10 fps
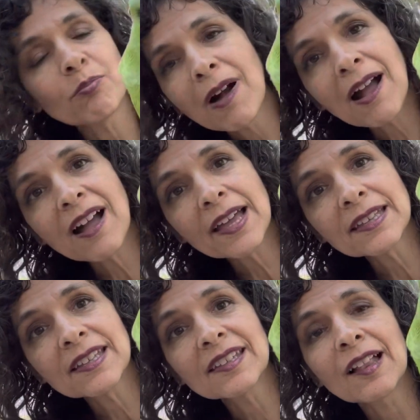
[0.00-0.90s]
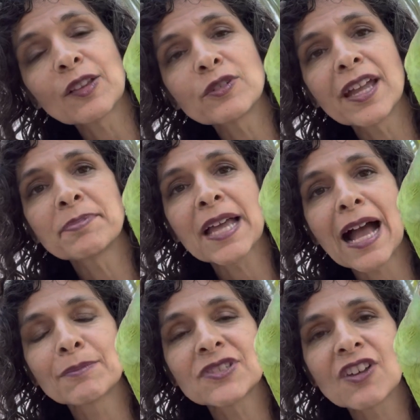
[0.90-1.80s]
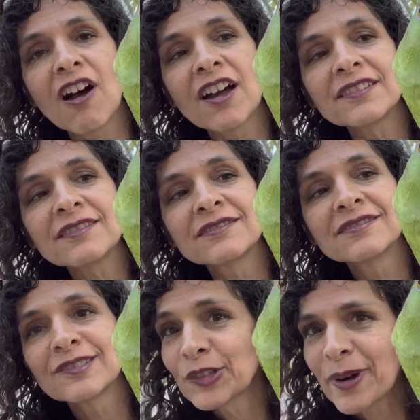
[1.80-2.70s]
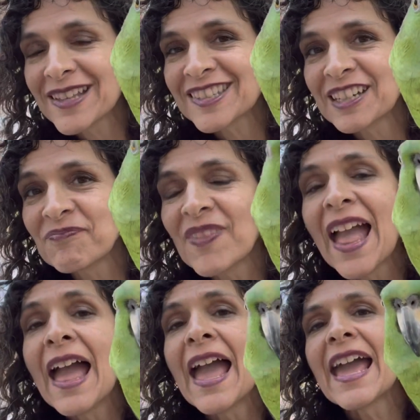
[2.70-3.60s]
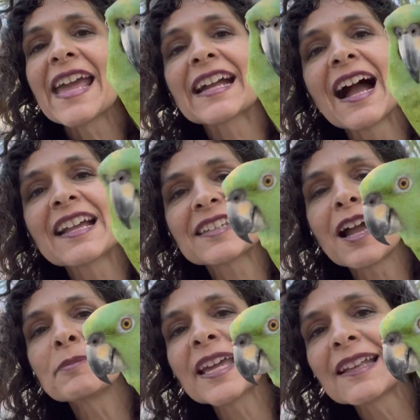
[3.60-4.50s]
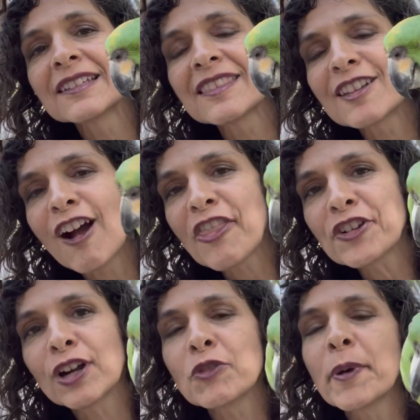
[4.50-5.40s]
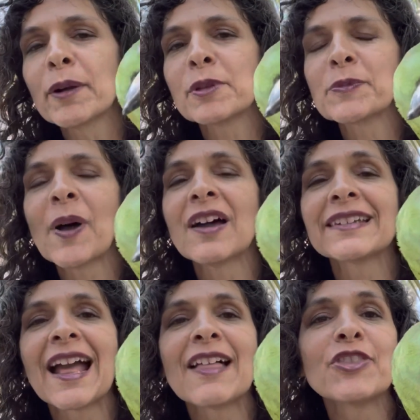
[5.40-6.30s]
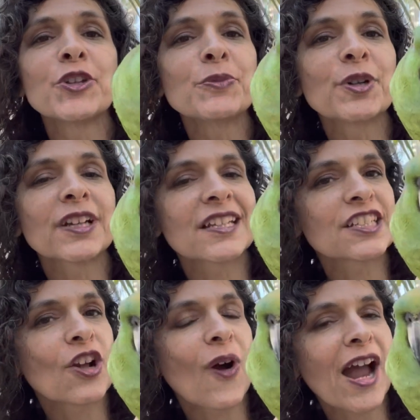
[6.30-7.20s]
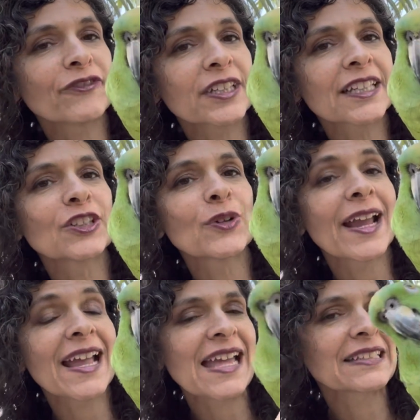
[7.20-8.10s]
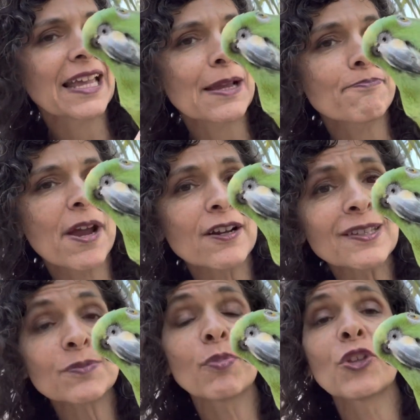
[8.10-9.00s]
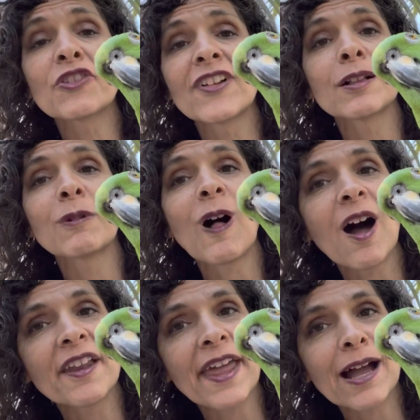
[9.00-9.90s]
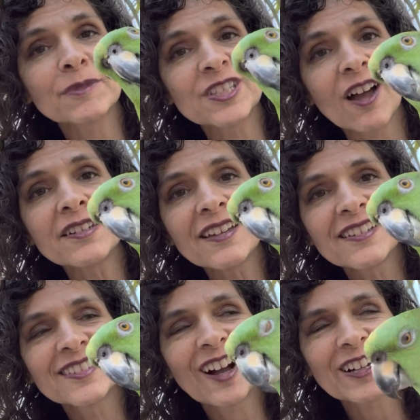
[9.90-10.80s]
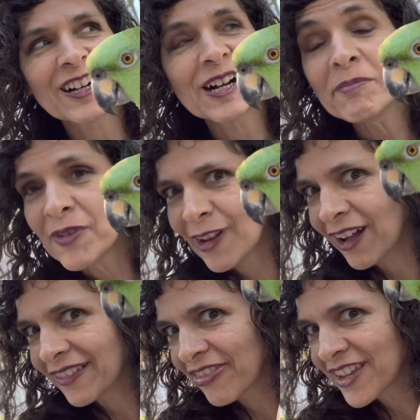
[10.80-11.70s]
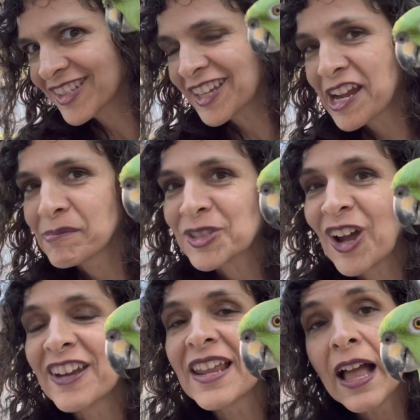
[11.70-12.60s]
my yellow-naped Amazon, Lorenza. Hey guys, I'm Kaylin, the author of The Bliss and the new book, Get to Know African Gray and Cape Parrots, both available on Amazon.com, not this Amazon.